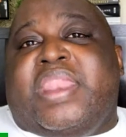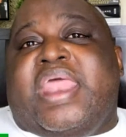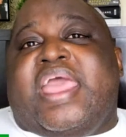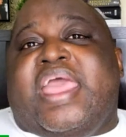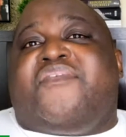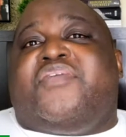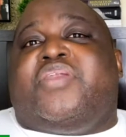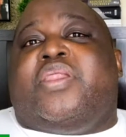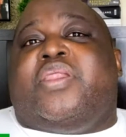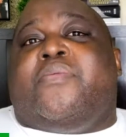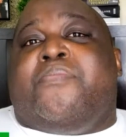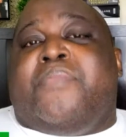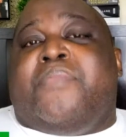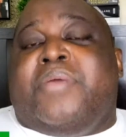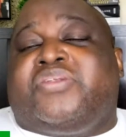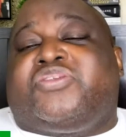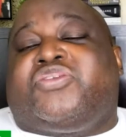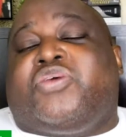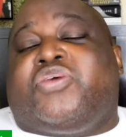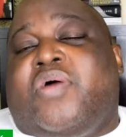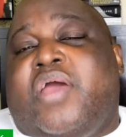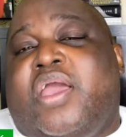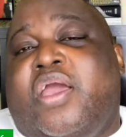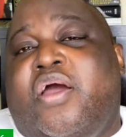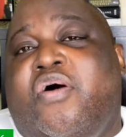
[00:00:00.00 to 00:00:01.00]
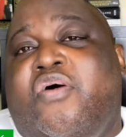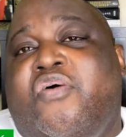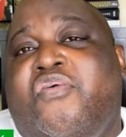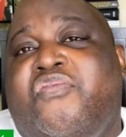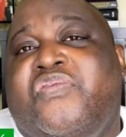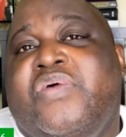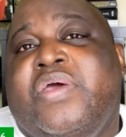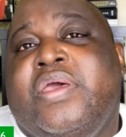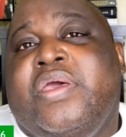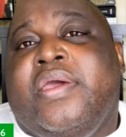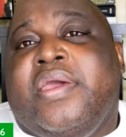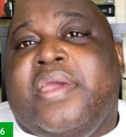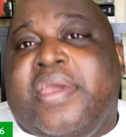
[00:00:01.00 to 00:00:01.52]
been having a mental
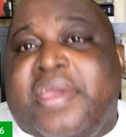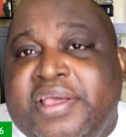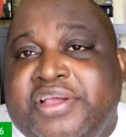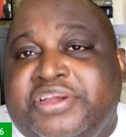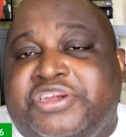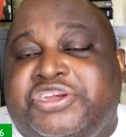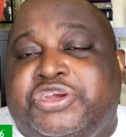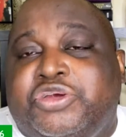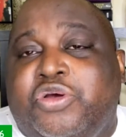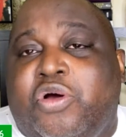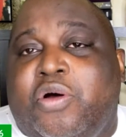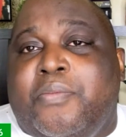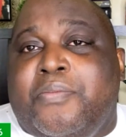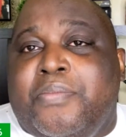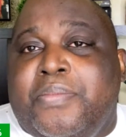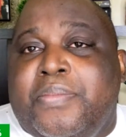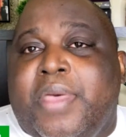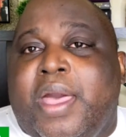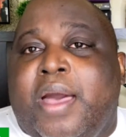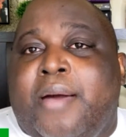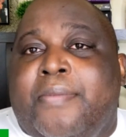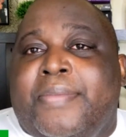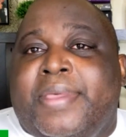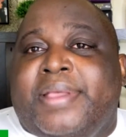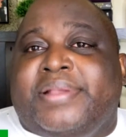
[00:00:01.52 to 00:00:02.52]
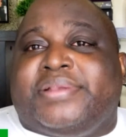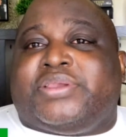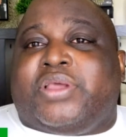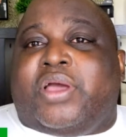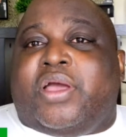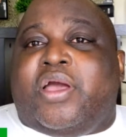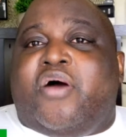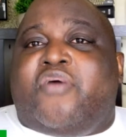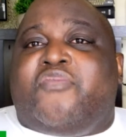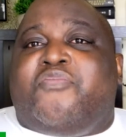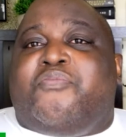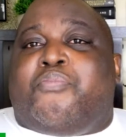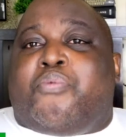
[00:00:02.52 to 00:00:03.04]
health issue, a mental
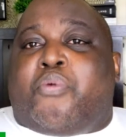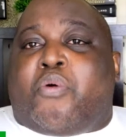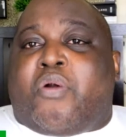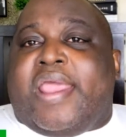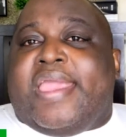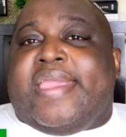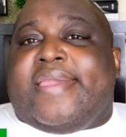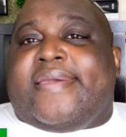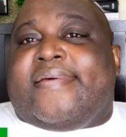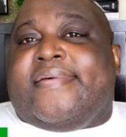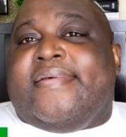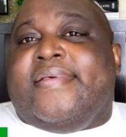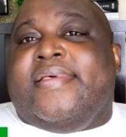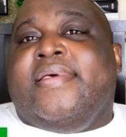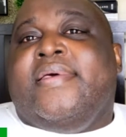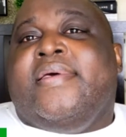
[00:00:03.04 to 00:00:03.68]
health break.